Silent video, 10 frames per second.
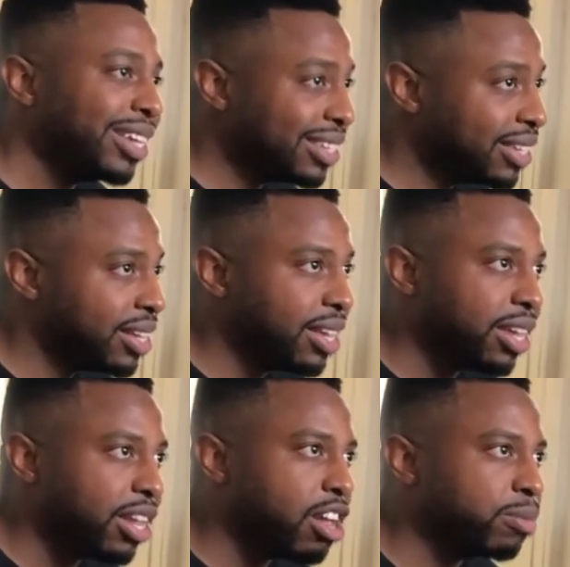
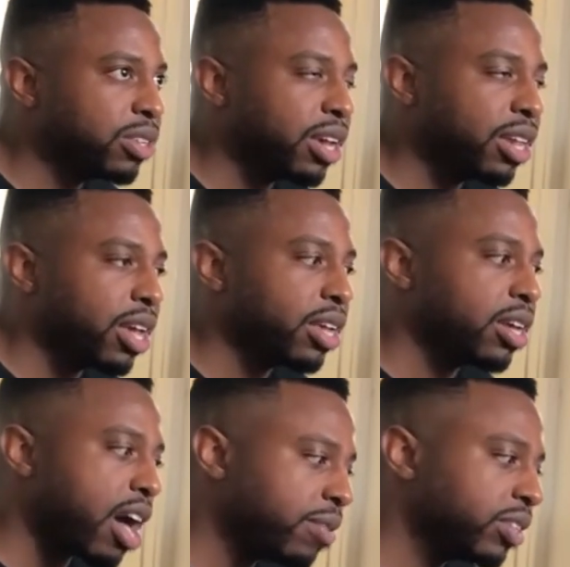entity. You know what I'm saying?
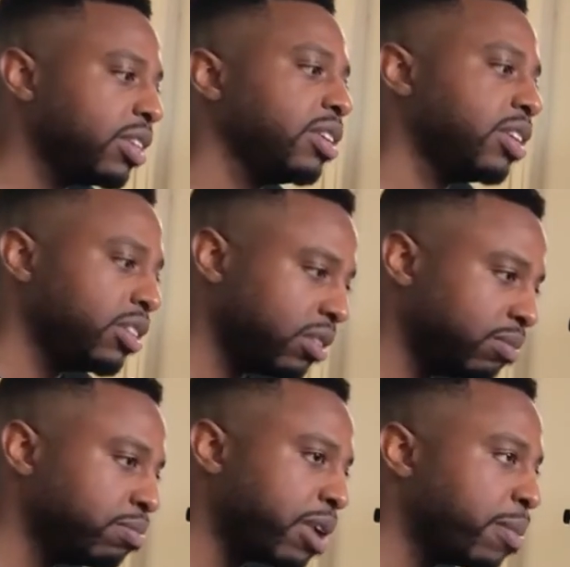Like, obviously,
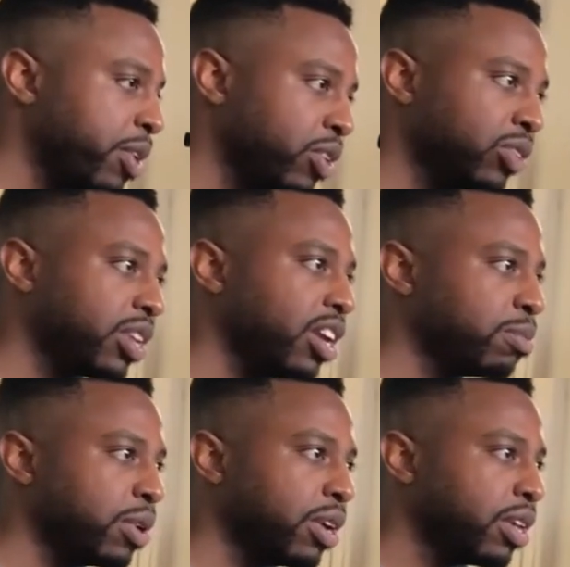he's popping here in the
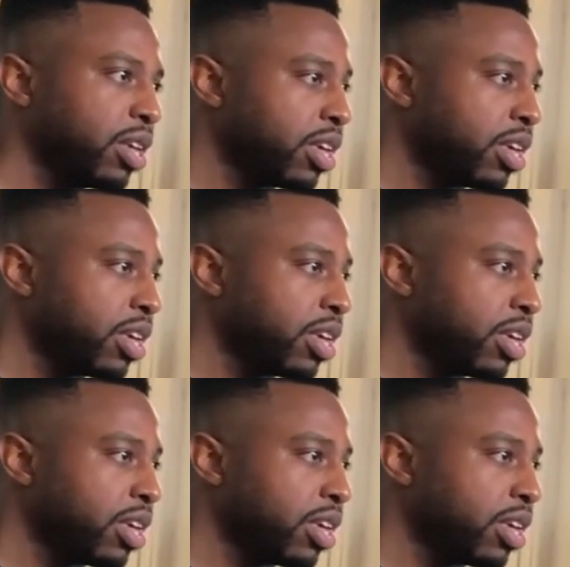States, but